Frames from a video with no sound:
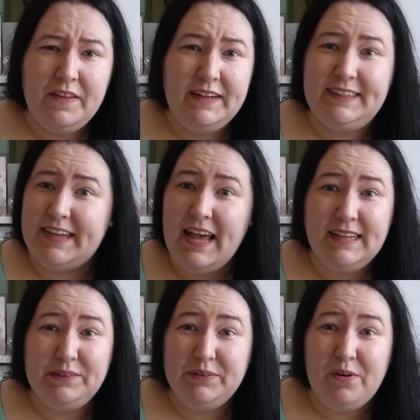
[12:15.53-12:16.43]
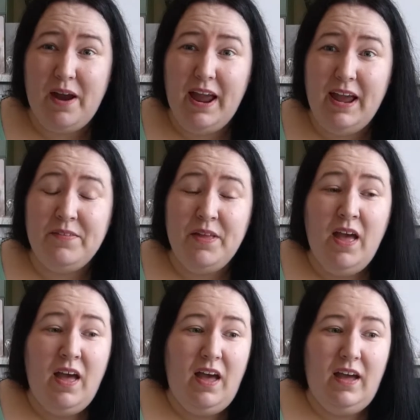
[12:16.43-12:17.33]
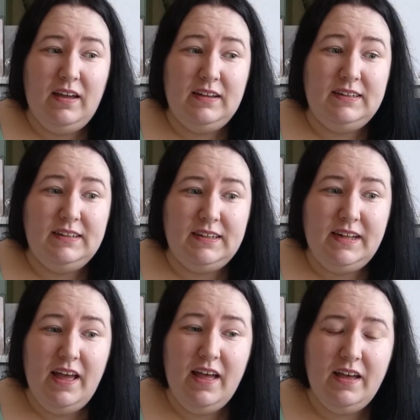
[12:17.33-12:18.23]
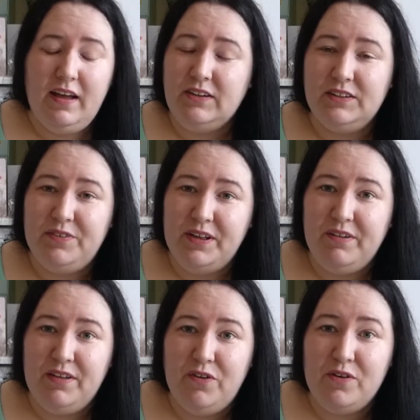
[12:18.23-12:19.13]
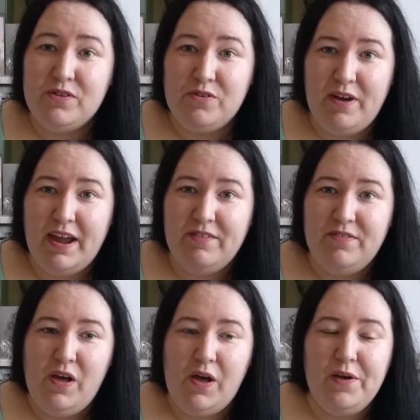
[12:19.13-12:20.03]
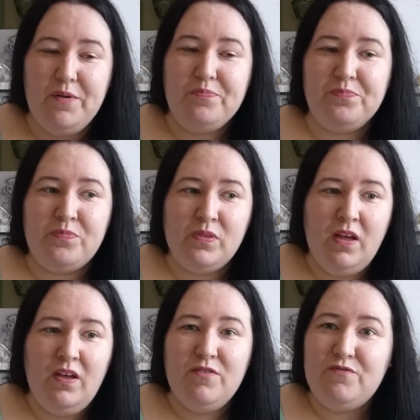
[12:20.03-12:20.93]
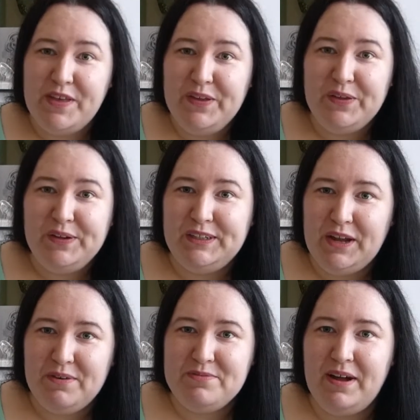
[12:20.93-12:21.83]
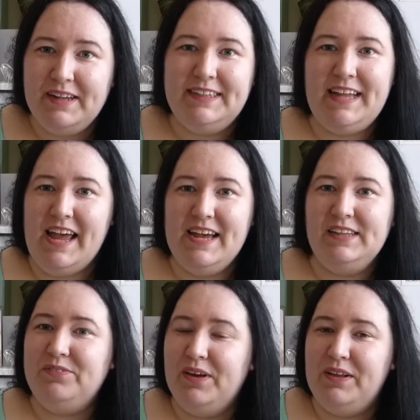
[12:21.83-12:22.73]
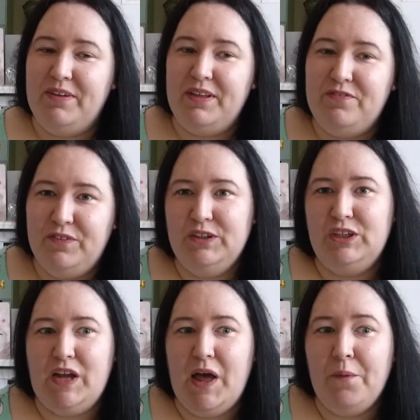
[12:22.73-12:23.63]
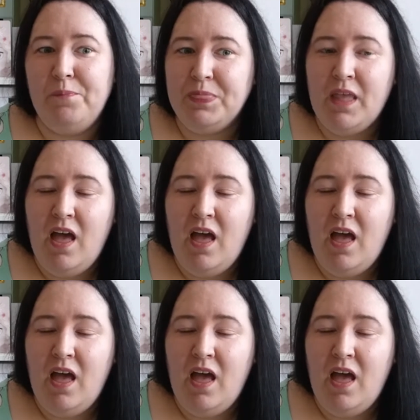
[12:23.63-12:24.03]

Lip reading: The sets were great. And yeah, I just really, really thought it was a great feel-good show is what I'd say. It's a really, really fun show.